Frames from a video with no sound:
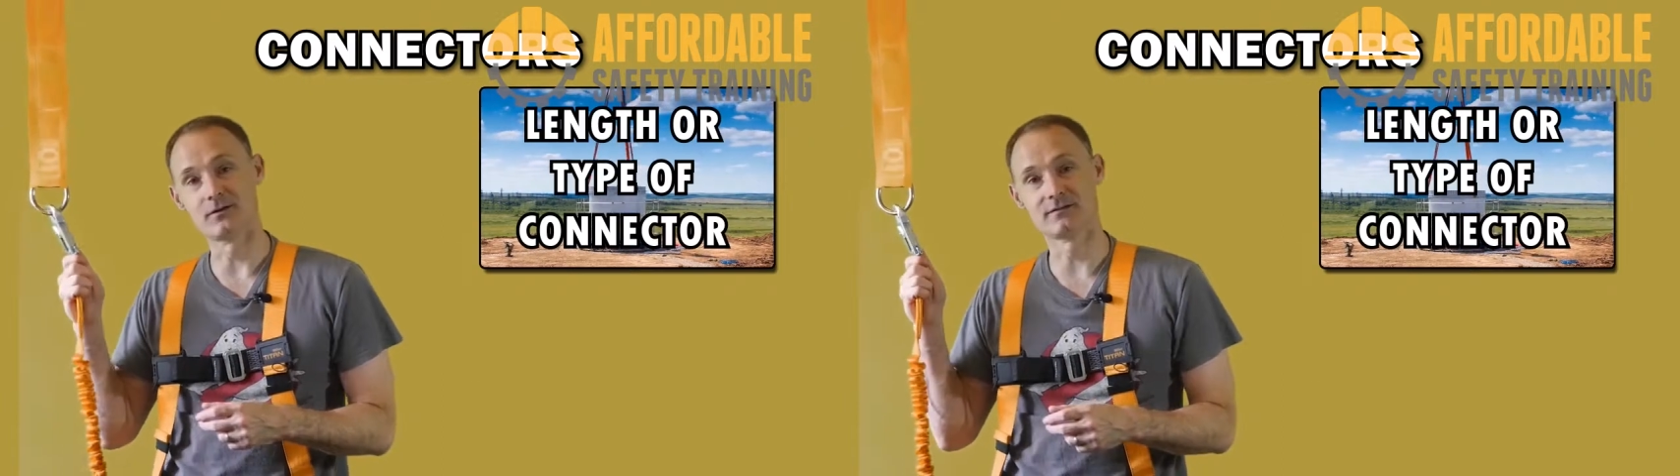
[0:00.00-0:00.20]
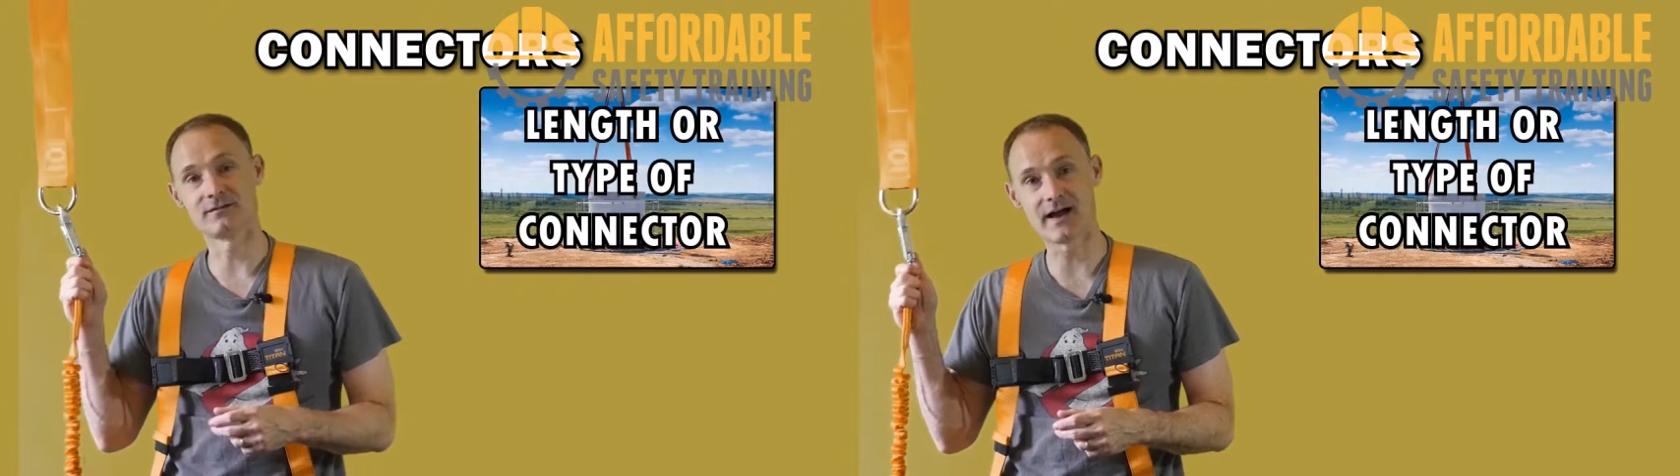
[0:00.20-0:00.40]

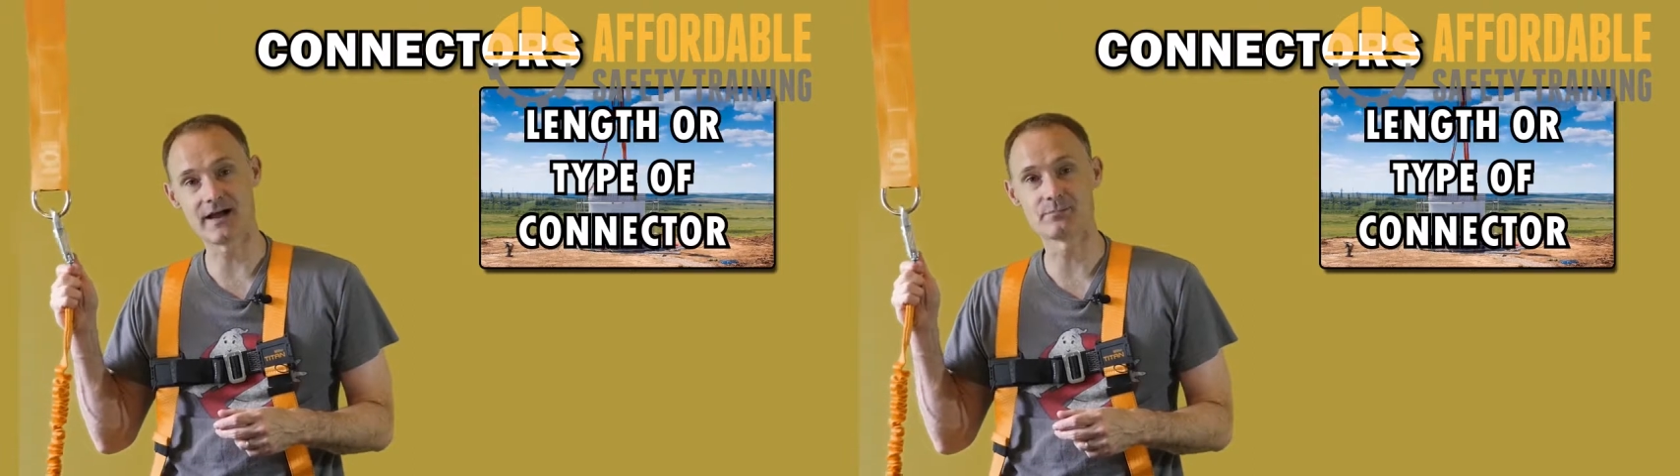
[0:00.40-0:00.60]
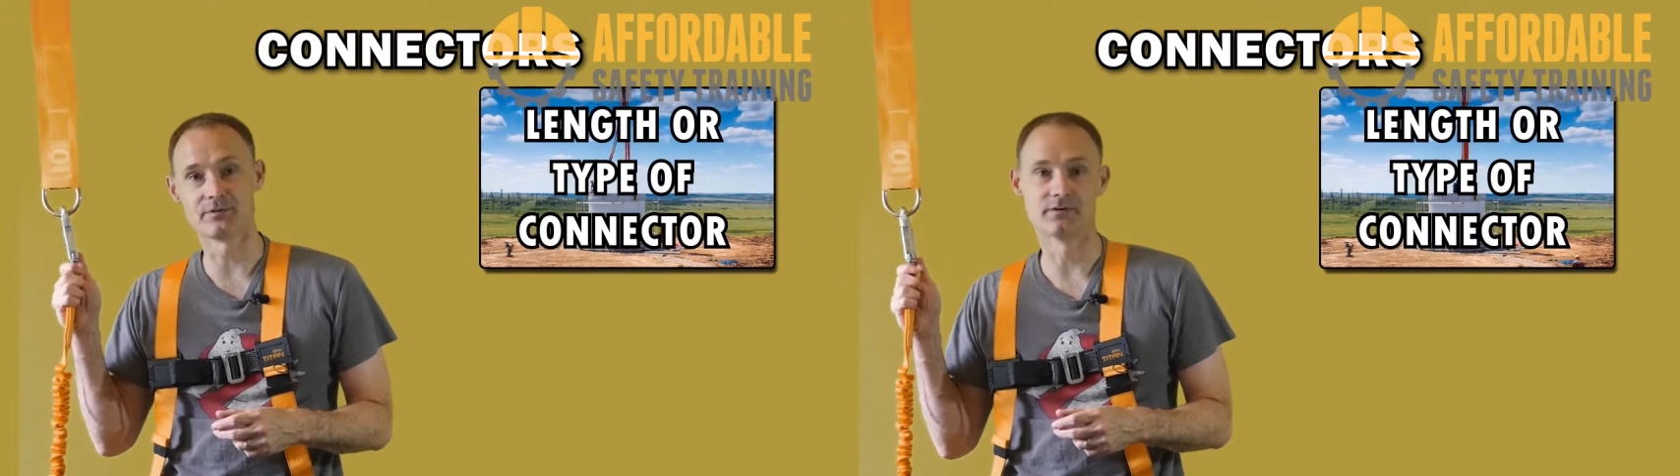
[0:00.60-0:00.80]
or
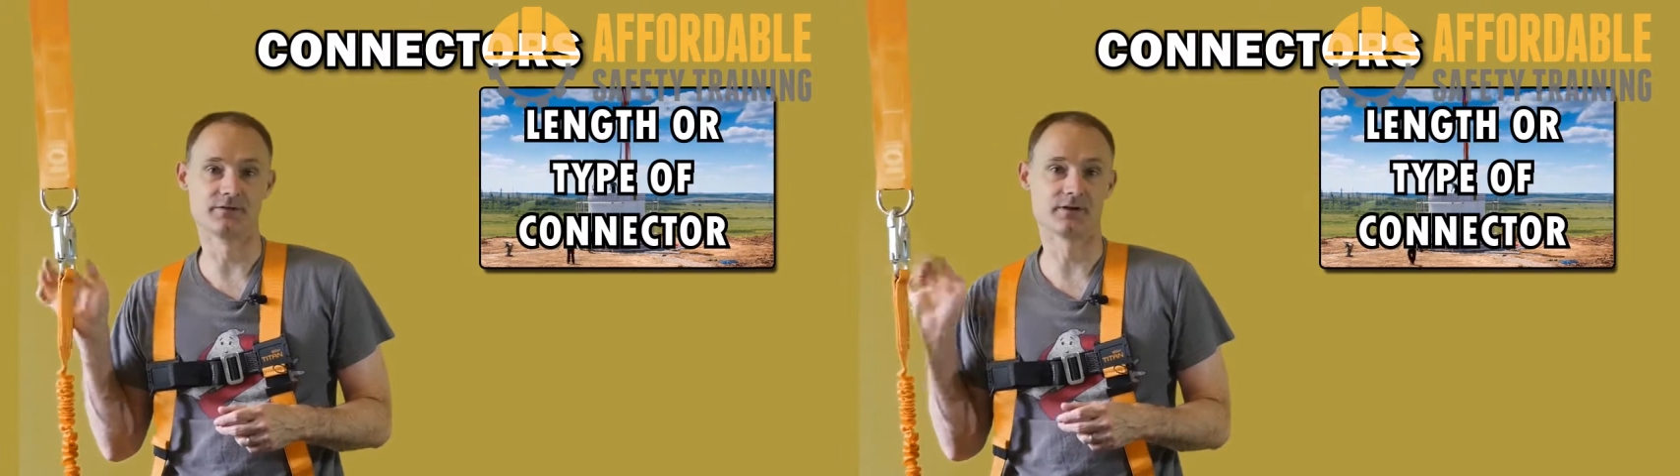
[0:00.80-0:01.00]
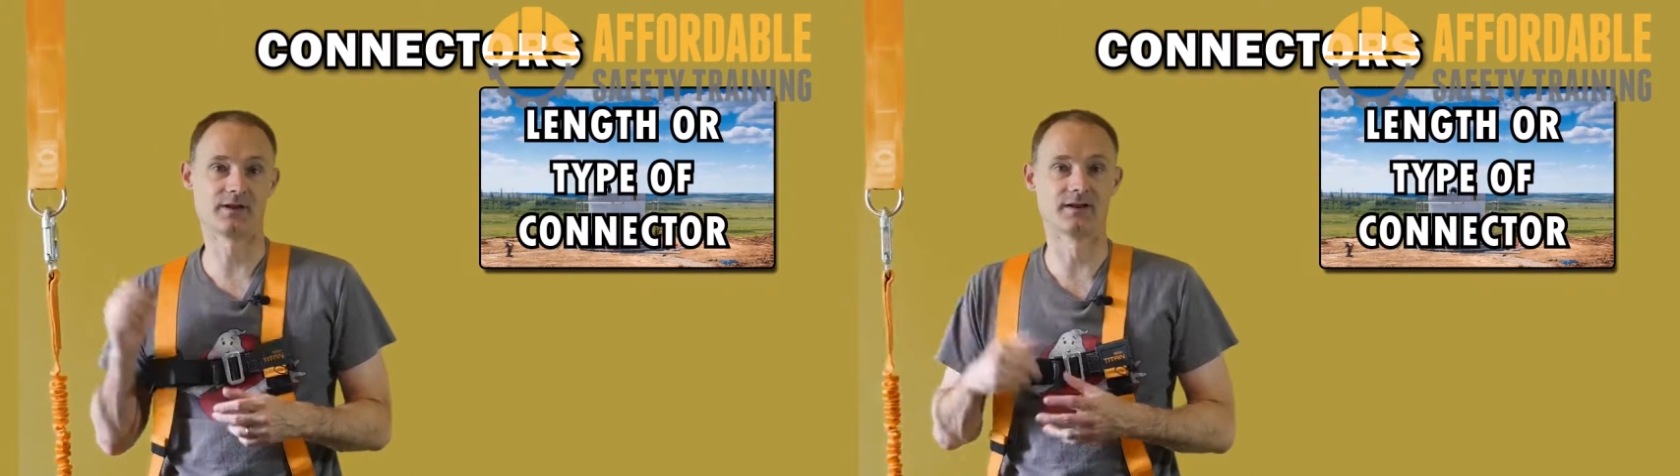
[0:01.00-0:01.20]
type of
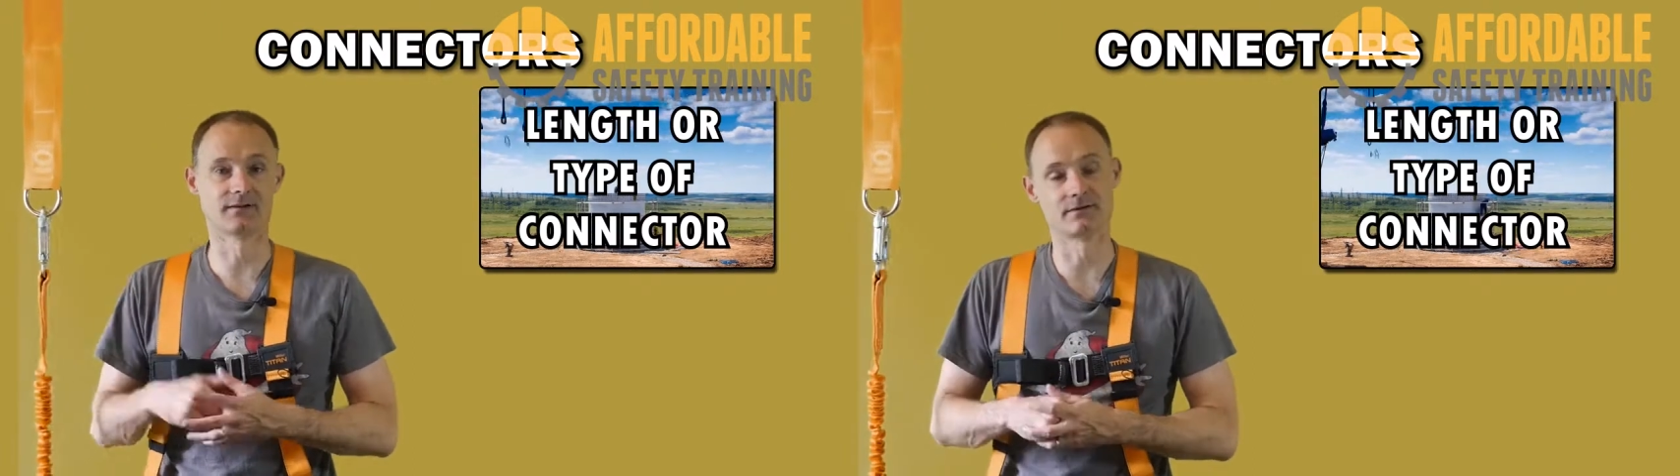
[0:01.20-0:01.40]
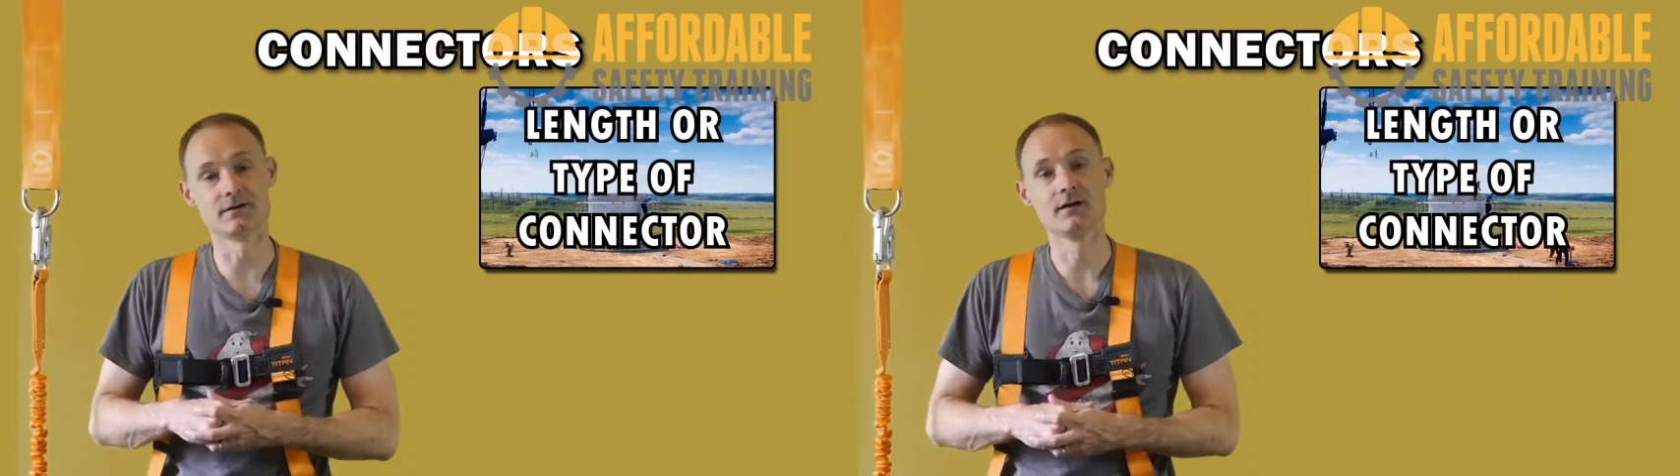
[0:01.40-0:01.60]
your
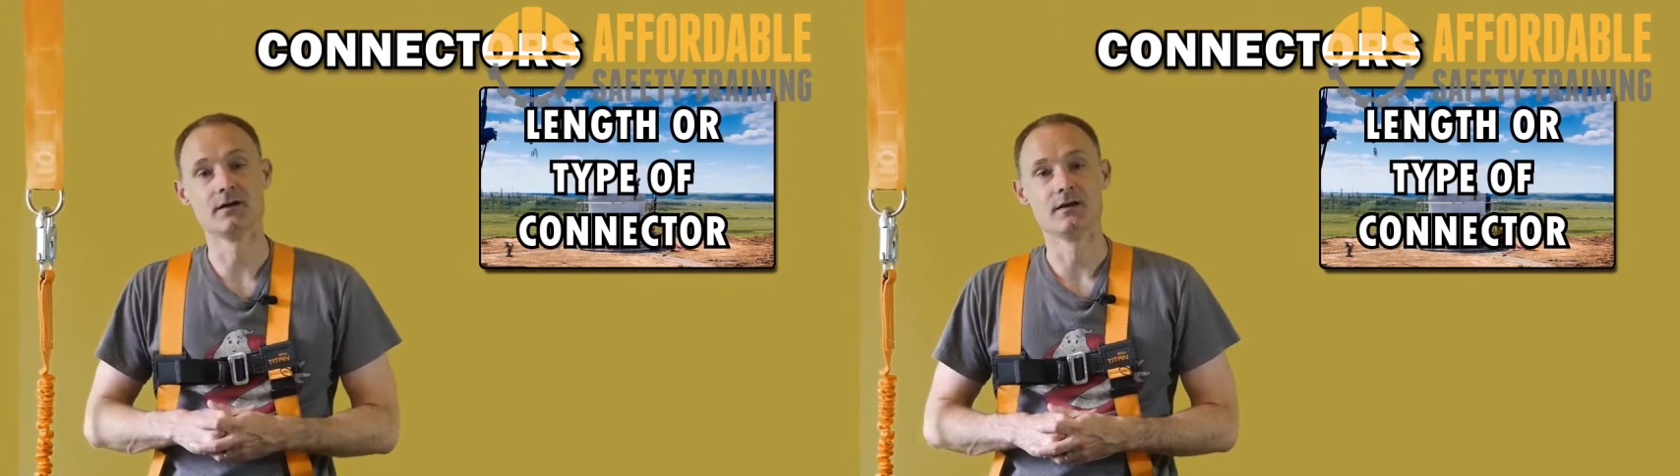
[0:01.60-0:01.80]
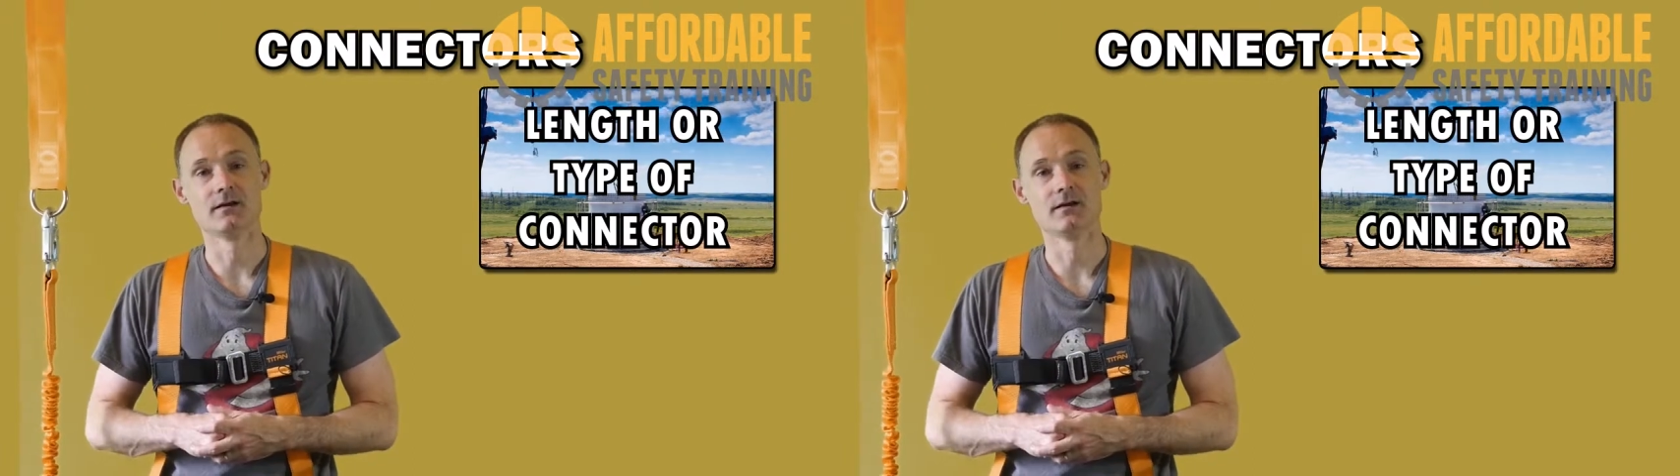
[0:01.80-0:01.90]
connector,